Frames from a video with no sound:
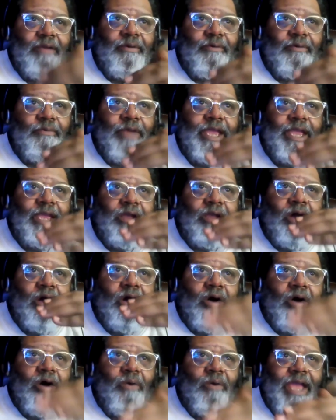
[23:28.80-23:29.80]
we
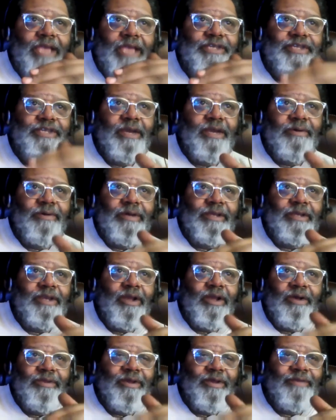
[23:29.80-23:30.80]
always do, you
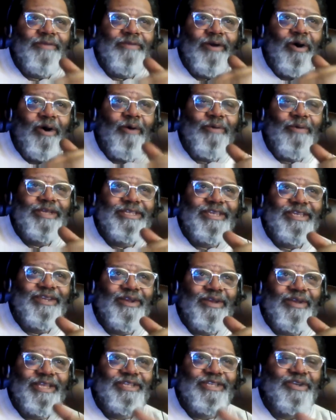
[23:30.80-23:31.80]
know, the, the always, you
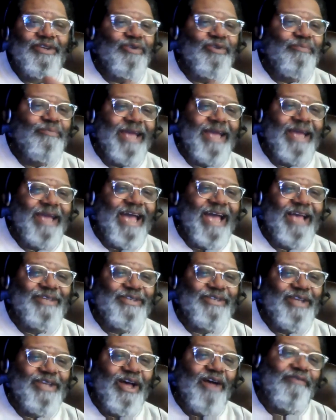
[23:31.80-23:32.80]
know, this kumbaya
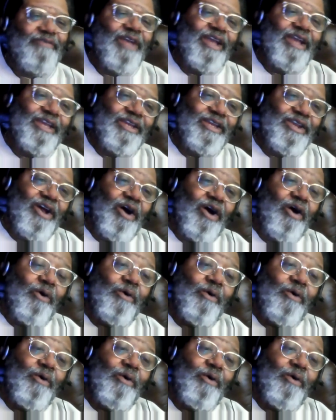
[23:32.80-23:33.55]
stuff, you know,